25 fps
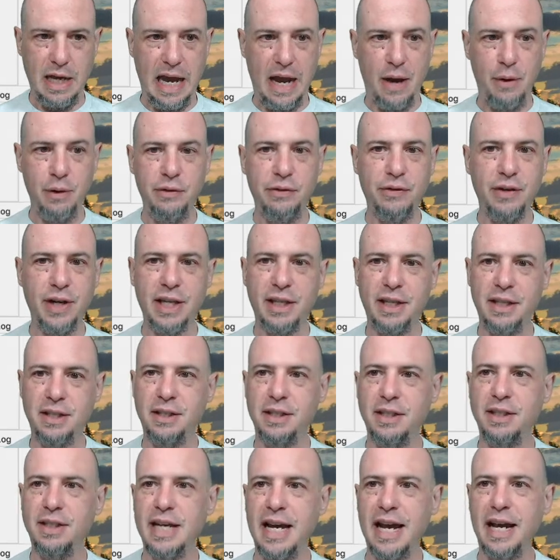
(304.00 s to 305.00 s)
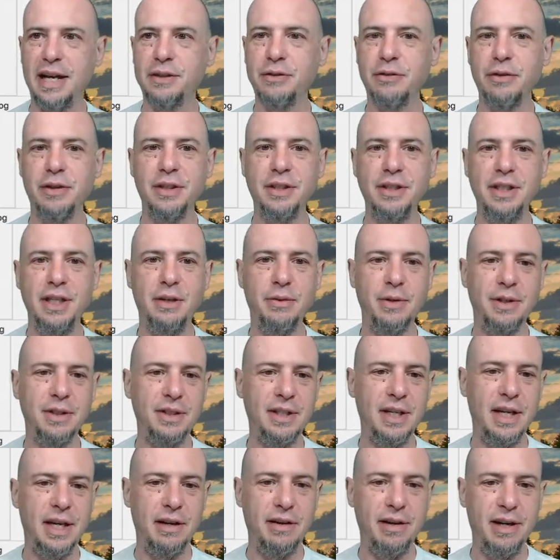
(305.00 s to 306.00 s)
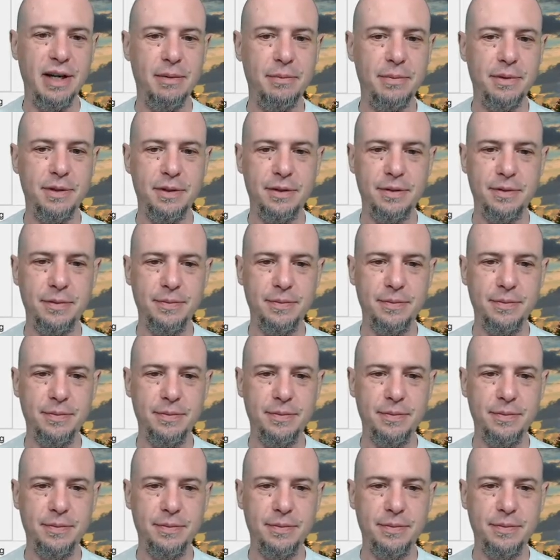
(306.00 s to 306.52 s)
I always forget the syntax for the sequence diagrams.